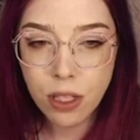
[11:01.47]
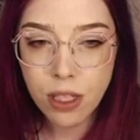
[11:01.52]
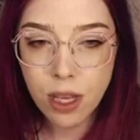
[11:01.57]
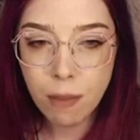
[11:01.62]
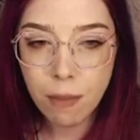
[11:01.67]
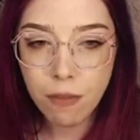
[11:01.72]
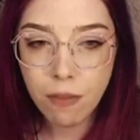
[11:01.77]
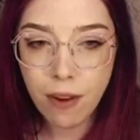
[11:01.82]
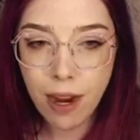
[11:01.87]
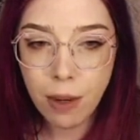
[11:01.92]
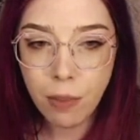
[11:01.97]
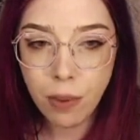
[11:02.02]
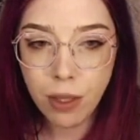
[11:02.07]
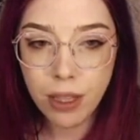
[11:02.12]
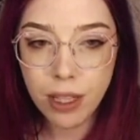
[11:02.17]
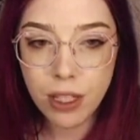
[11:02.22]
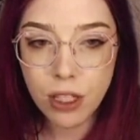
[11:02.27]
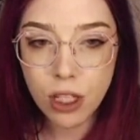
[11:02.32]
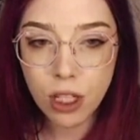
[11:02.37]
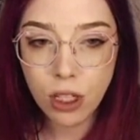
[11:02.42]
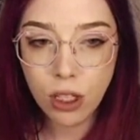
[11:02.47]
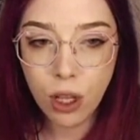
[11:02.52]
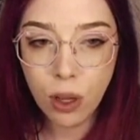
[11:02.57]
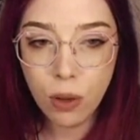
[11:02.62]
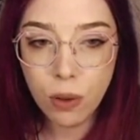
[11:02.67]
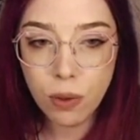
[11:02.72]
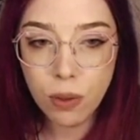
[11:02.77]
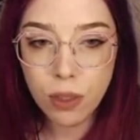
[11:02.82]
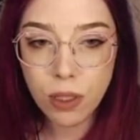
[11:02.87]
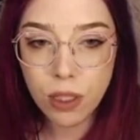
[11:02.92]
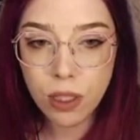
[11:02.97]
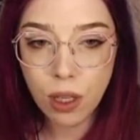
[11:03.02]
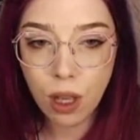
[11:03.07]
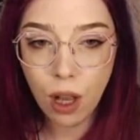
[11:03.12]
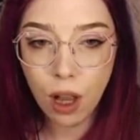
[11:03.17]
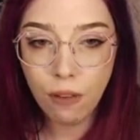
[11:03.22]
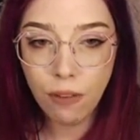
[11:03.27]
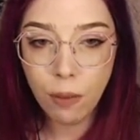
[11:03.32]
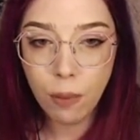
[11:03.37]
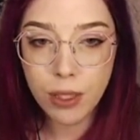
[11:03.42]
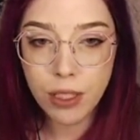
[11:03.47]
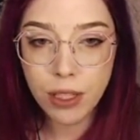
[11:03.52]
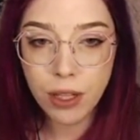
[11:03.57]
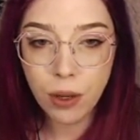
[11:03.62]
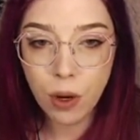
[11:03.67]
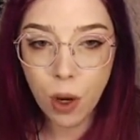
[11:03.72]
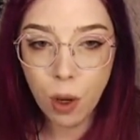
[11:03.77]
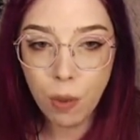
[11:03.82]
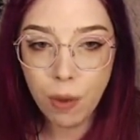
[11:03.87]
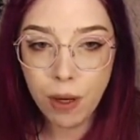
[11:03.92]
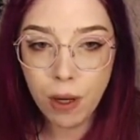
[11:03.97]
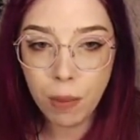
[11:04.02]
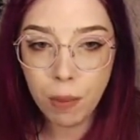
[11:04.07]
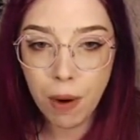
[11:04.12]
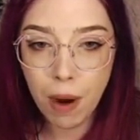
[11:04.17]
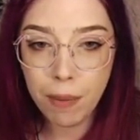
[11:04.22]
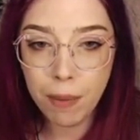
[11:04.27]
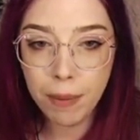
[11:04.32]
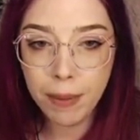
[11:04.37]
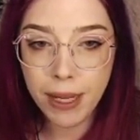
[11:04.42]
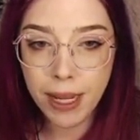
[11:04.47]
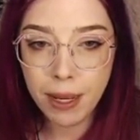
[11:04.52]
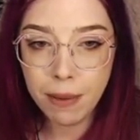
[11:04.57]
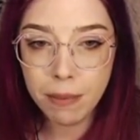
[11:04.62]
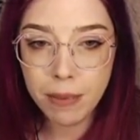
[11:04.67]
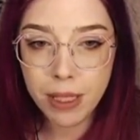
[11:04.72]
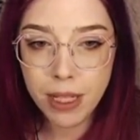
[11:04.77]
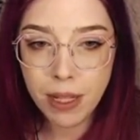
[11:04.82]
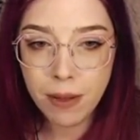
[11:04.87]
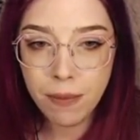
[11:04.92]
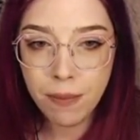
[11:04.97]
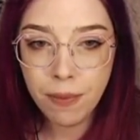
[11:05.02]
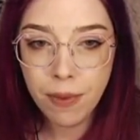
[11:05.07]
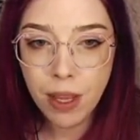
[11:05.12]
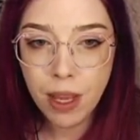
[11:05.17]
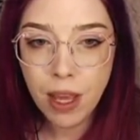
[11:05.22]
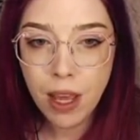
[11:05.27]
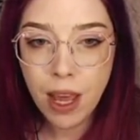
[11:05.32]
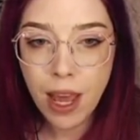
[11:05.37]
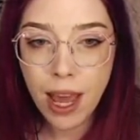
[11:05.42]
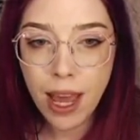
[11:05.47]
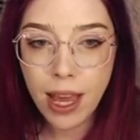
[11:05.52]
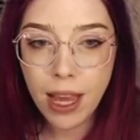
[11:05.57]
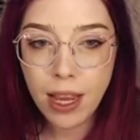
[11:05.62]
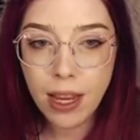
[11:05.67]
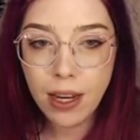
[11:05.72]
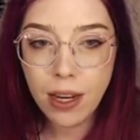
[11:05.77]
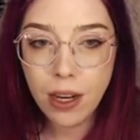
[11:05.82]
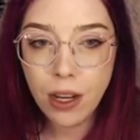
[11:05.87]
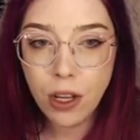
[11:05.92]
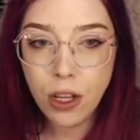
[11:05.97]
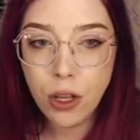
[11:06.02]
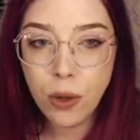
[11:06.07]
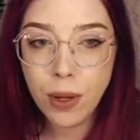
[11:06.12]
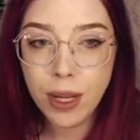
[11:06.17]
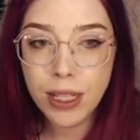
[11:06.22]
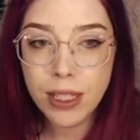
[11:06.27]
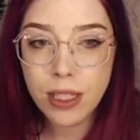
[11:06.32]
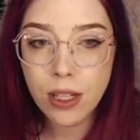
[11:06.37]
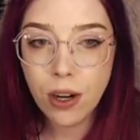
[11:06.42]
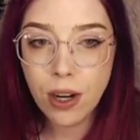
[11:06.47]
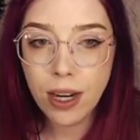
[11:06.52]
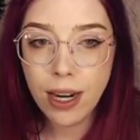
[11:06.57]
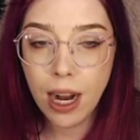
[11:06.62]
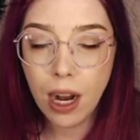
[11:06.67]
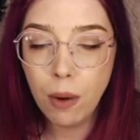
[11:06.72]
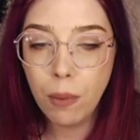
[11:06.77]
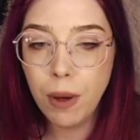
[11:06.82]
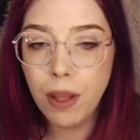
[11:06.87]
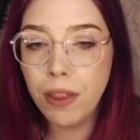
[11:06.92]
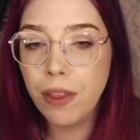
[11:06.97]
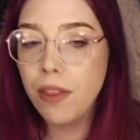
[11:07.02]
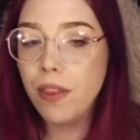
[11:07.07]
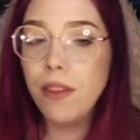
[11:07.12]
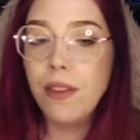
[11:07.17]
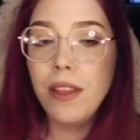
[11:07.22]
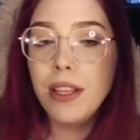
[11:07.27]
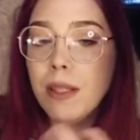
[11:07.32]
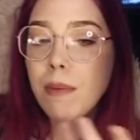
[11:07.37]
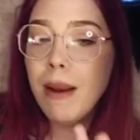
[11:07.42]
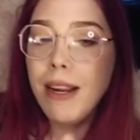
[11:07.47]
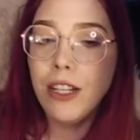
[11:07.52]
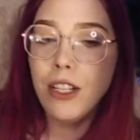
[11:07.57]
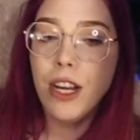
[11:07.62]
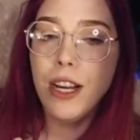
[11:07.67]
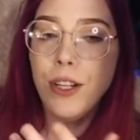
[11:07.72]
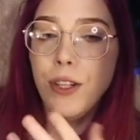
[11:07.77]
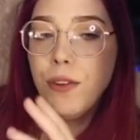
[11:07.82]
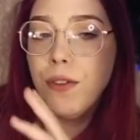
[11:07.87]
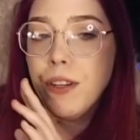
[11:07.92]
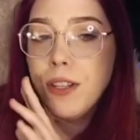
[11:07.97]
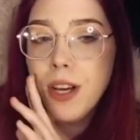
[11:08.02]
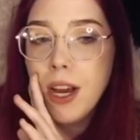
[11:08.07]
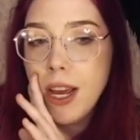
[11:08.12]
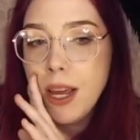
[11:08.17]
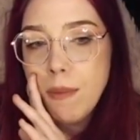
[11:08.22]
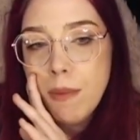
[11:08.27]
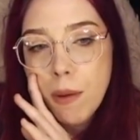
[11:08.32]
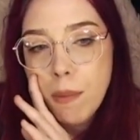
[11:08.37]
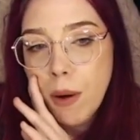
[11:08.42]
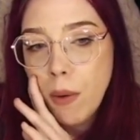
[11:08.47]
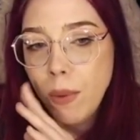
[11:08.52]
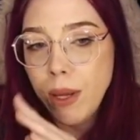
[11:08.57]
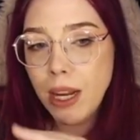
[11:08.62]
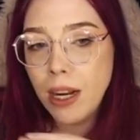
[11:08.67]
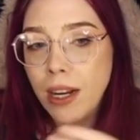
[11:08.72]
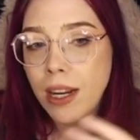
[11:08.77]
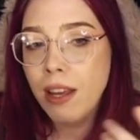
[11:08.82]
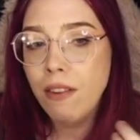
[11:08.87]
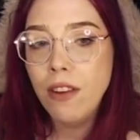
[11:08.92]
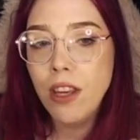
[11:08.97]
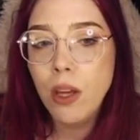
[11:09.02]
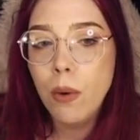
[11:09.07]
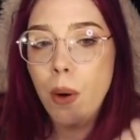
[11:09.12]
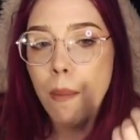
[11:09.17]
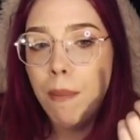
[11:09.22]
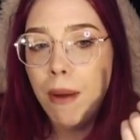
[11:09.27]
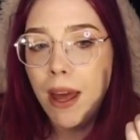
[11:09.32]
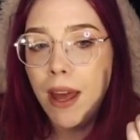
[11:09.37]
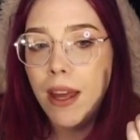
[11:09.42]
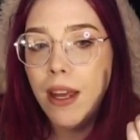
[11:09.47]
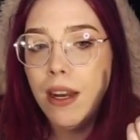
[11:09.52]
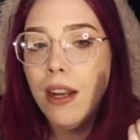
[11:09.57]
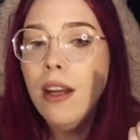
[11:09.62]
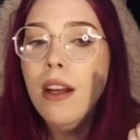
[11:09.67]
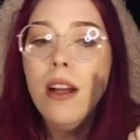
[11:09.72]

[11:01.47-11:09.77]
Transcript: come and find one that's closed. All of the ones that are open are probably empty. And you get started out with, this might change over time, but we are giving you a bed,